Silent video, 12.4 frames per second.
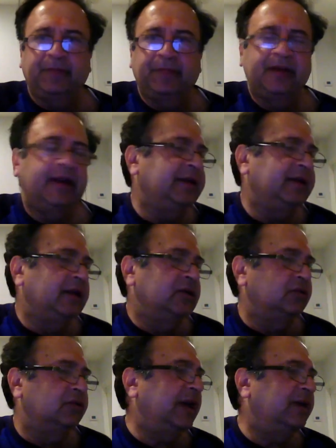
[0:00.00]
right?
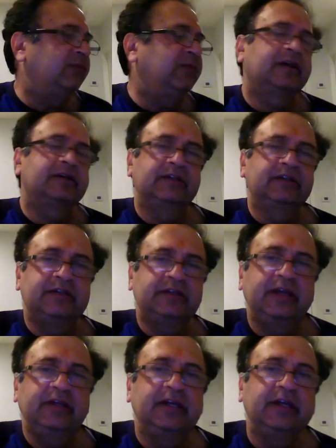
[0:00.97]
That flux is
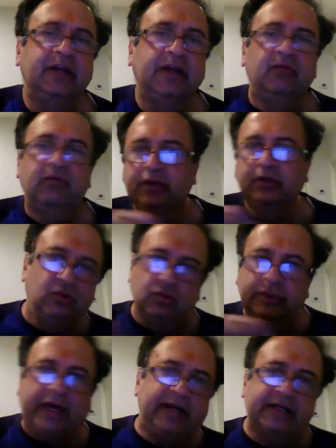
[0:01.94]
changing when you
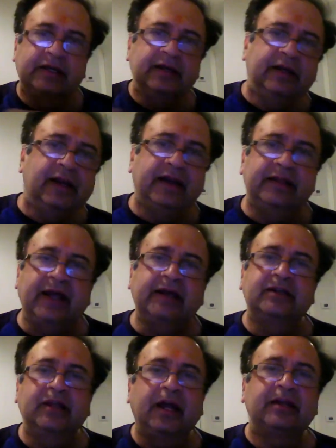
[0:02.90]
do that, and
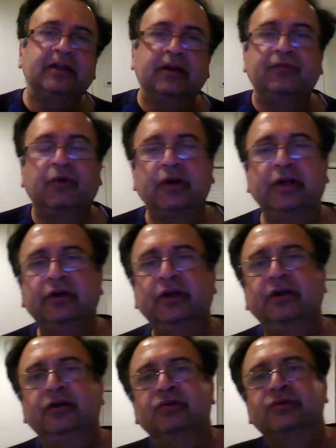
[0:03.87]
that therefore
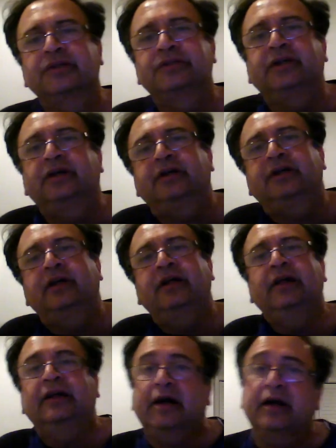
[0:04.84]
induces a
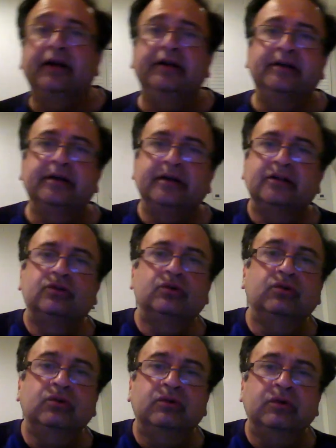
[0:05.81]
current
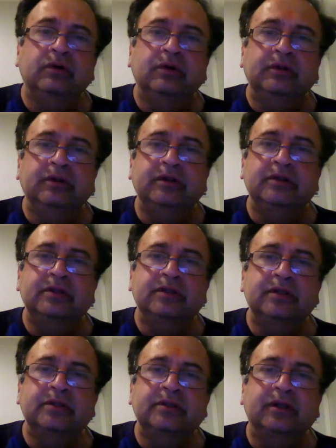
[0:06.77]
through this
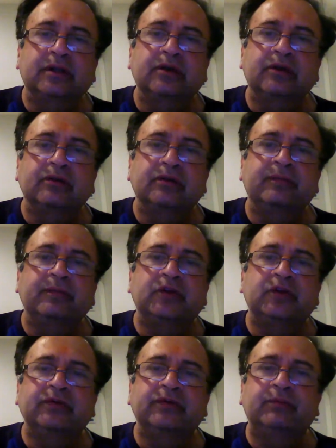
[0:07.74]
circuit.
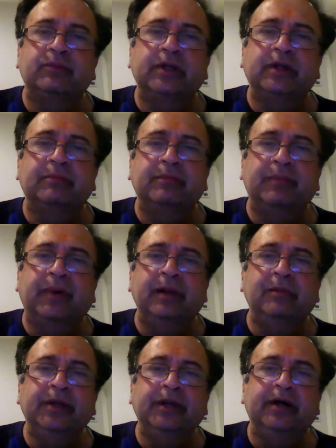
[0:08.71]
So if you put a
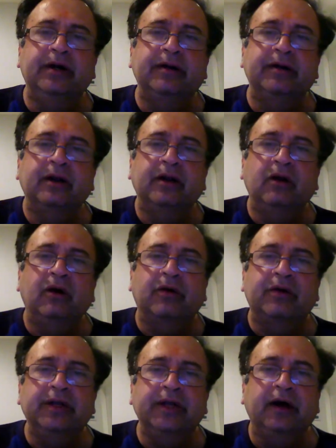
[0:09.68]
bulb here or
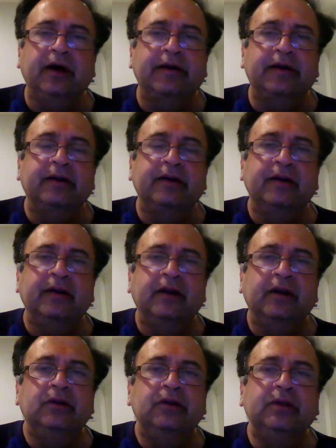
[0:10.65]
here,
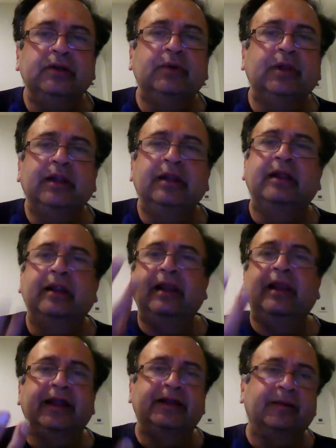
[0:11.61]
it will
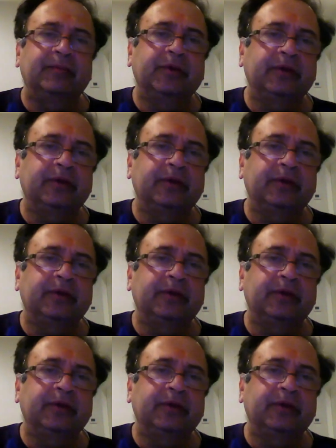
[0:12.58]
light up,